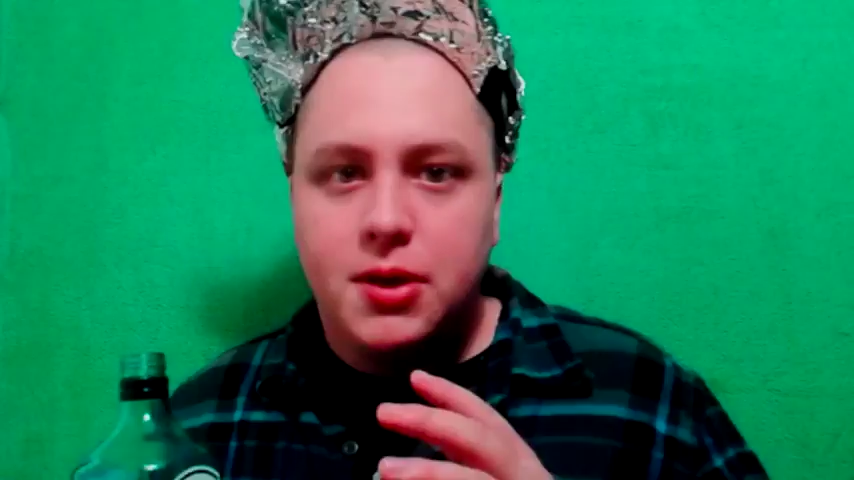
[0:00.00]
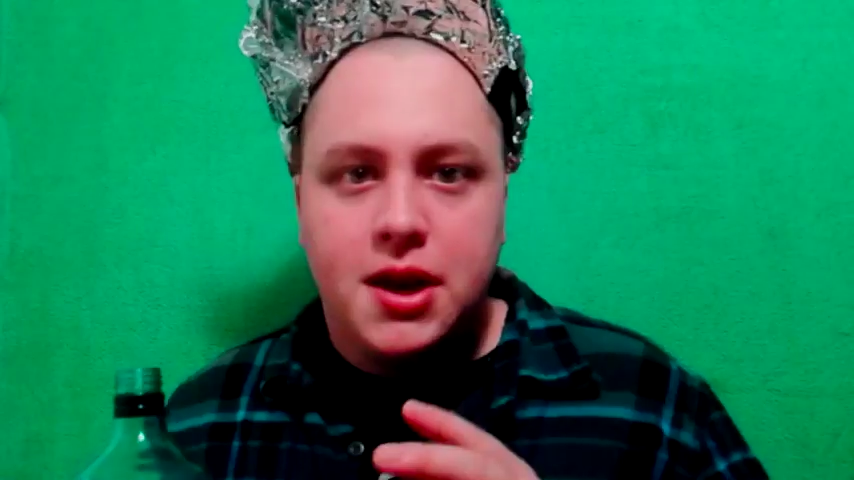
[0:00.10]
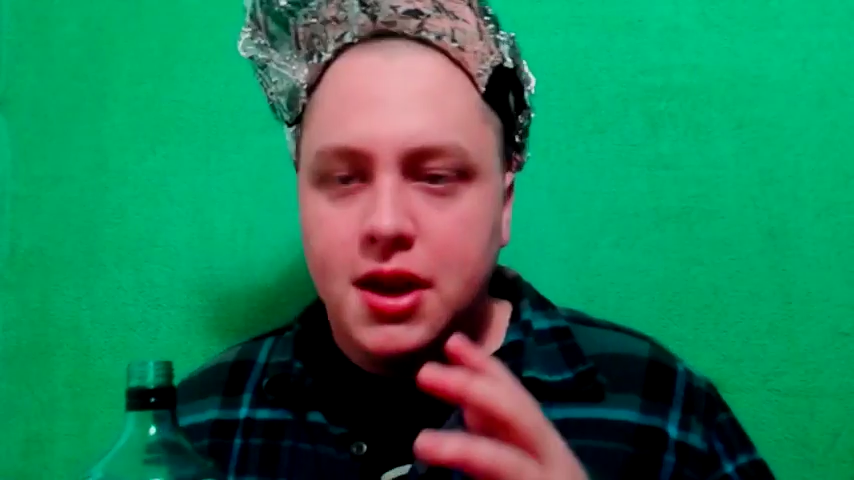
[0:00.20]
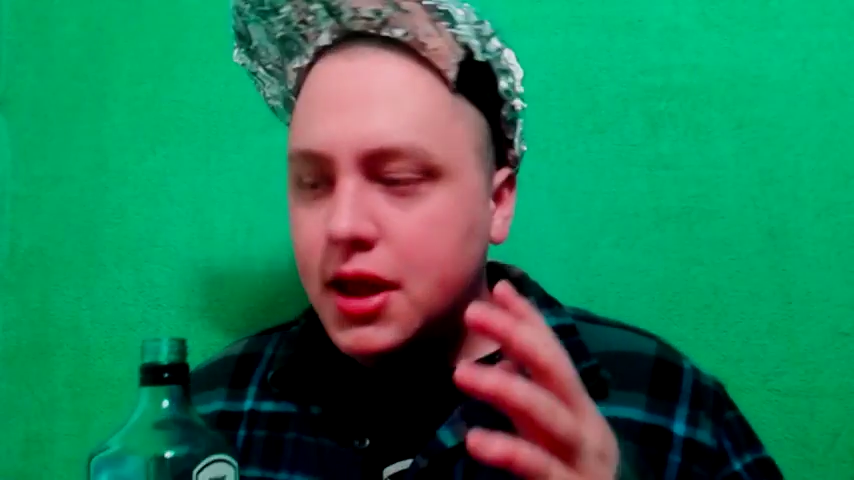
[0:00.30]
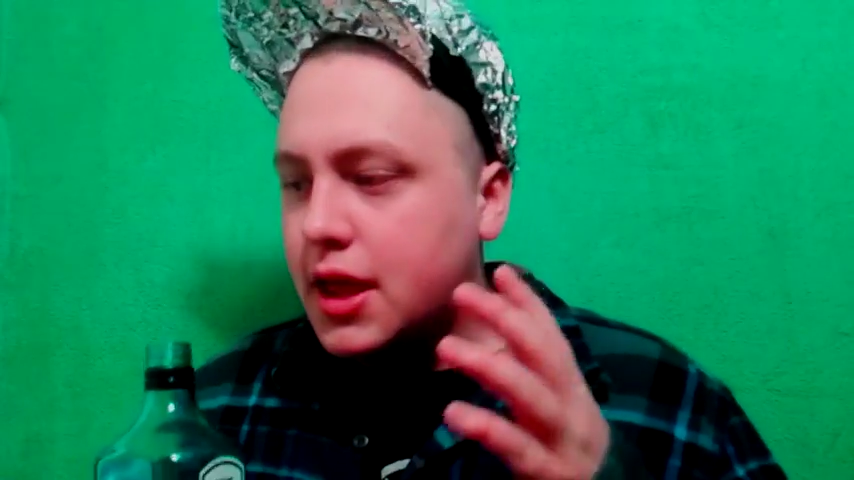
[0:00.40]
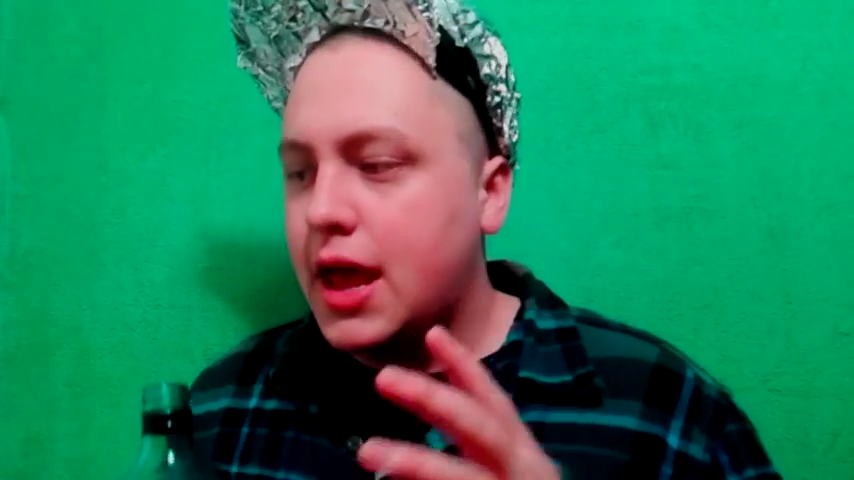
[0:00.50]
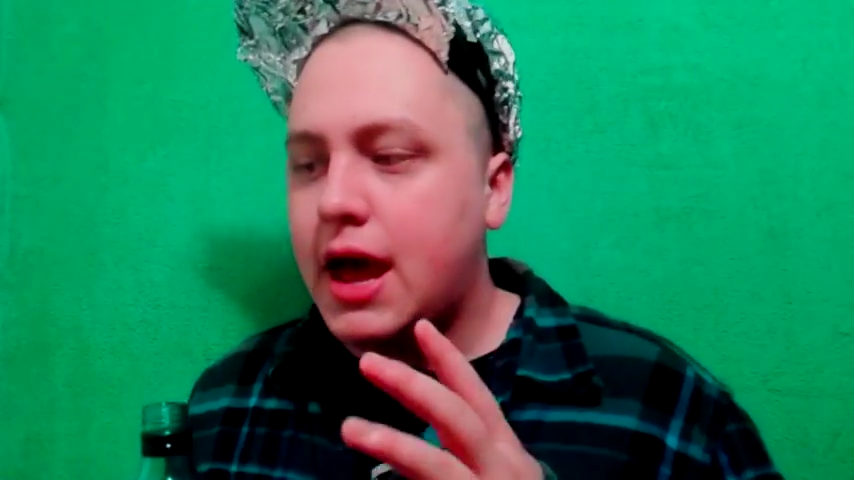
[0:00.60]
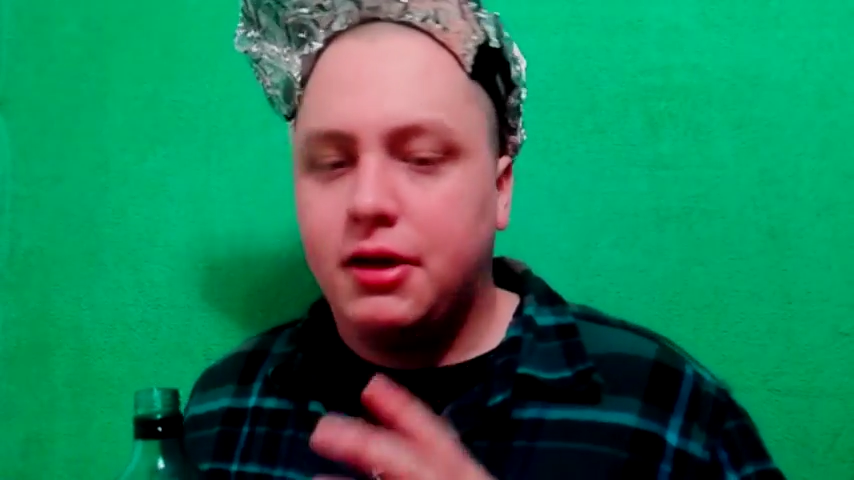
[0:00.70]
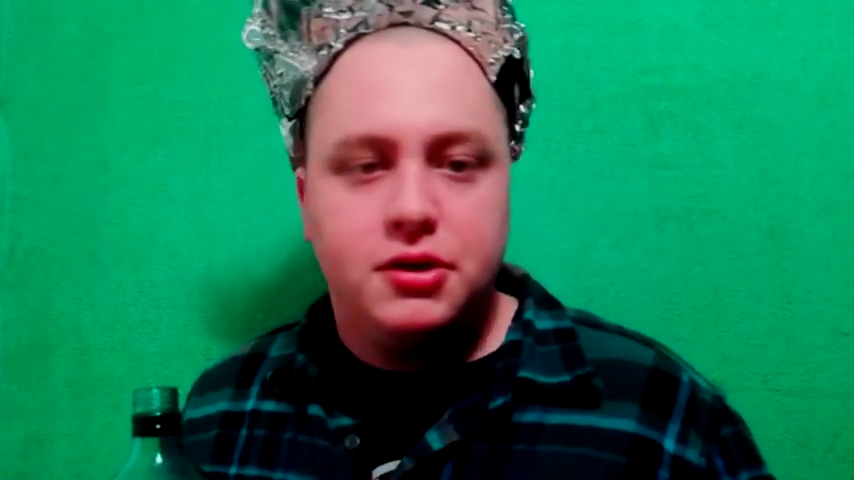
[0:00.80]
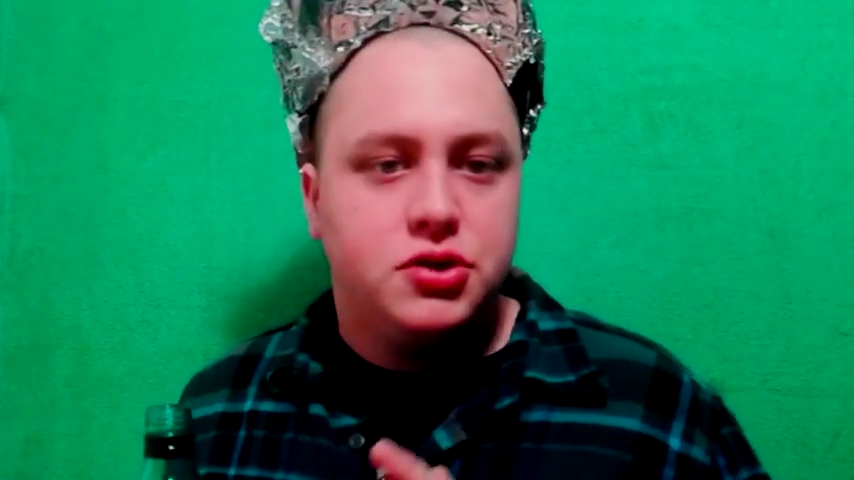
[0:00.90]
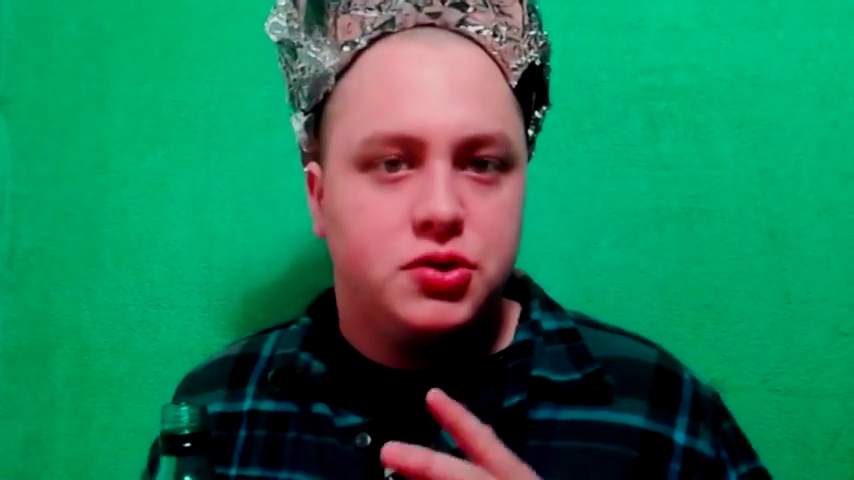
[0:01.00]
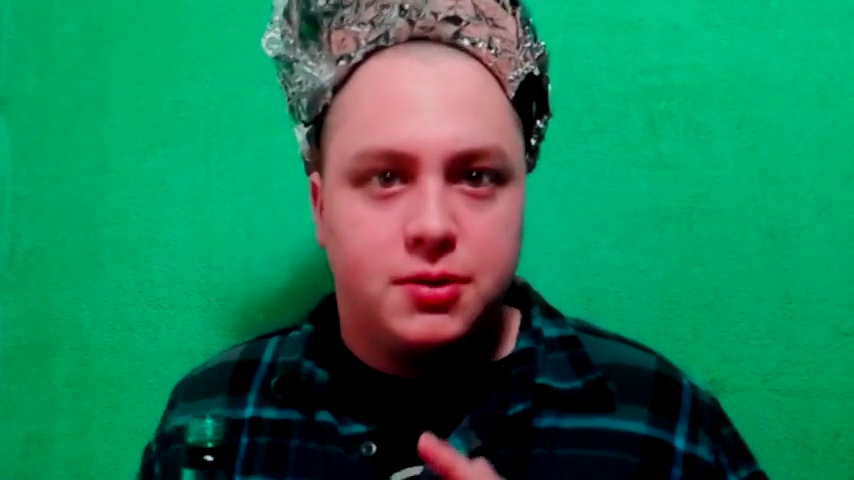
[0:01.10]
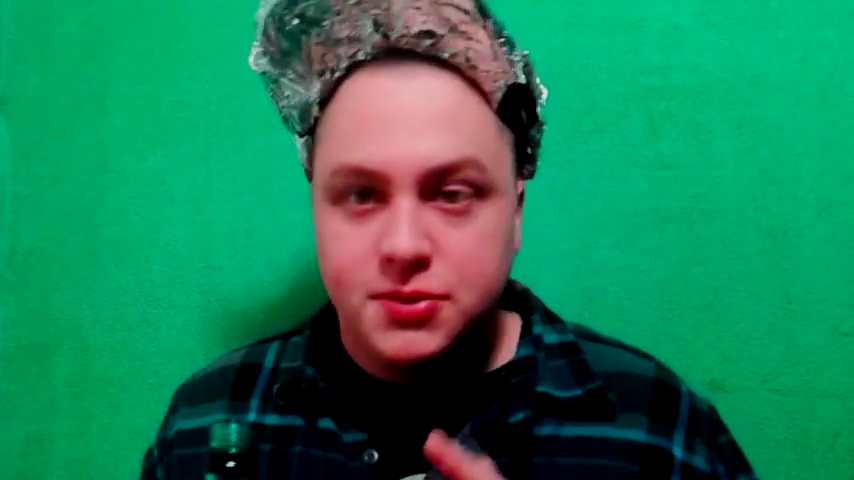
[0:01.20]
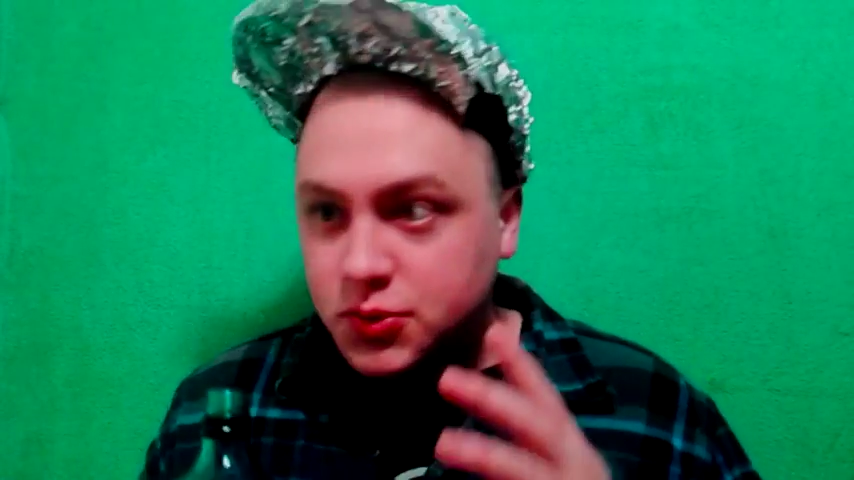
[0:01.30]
But how did Trump